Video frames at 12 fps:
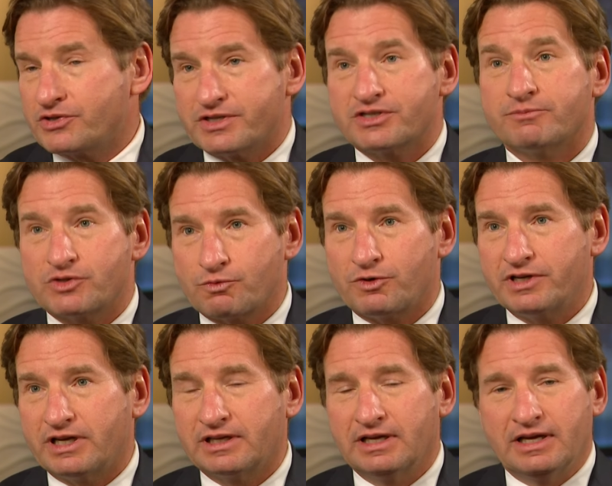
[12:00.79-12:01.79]
system is
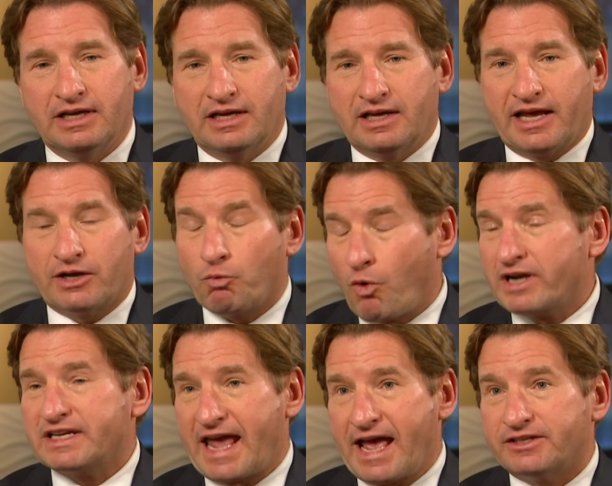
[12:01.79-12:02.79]
working and
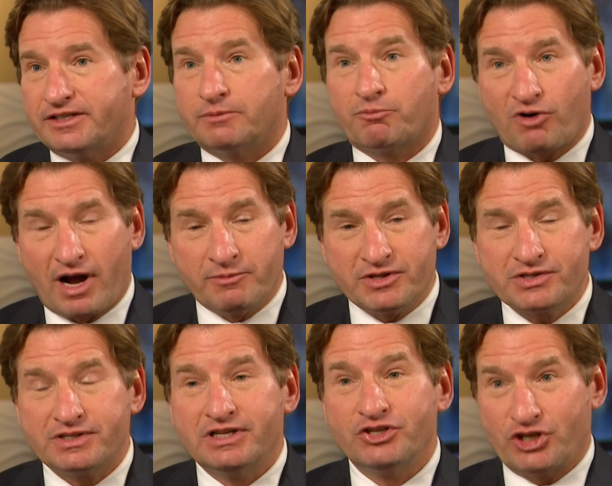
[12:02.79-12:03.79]
one candidate
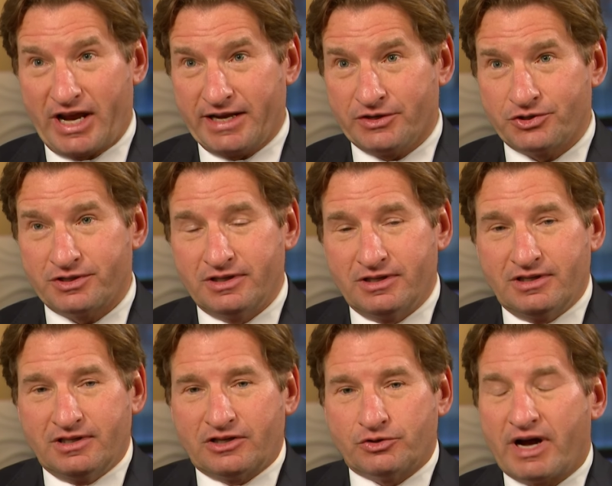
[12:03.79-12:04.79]
promised change.
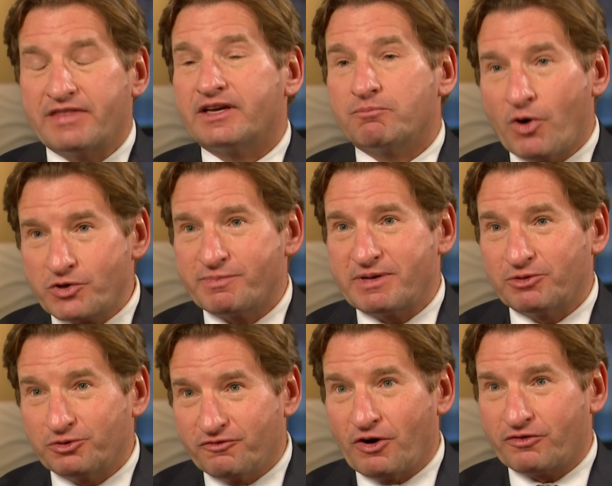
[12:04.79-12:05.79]
Do I think most
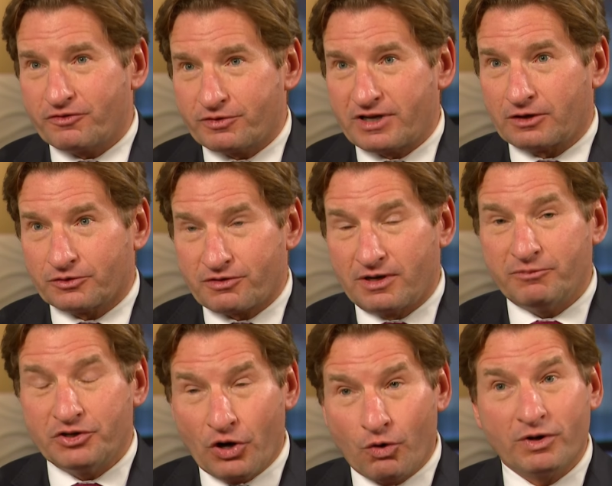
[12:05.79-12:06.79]
people who voted for Donald Trump
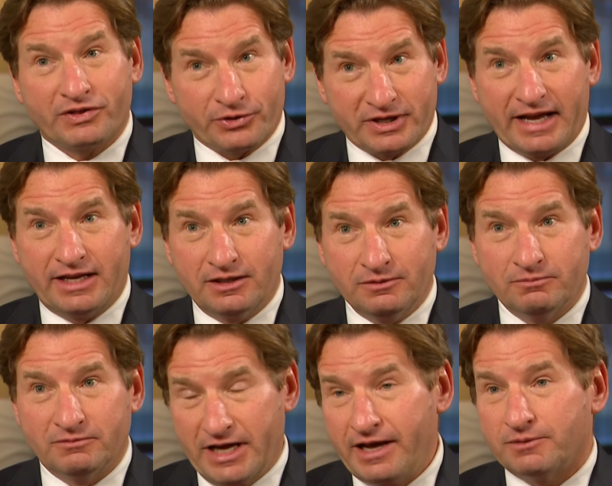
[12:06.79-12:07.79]
know what they're getting?
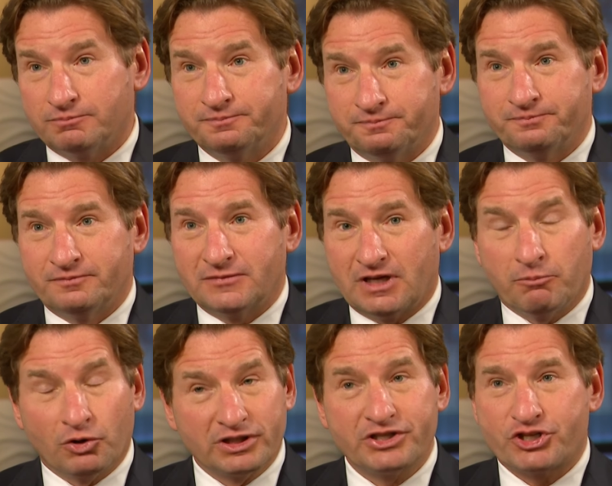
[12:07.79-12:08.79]
Yeah, a
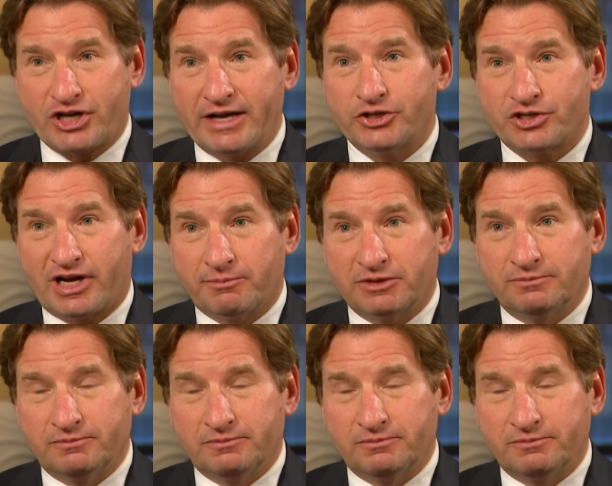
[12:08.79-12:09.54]
bull in a china shop.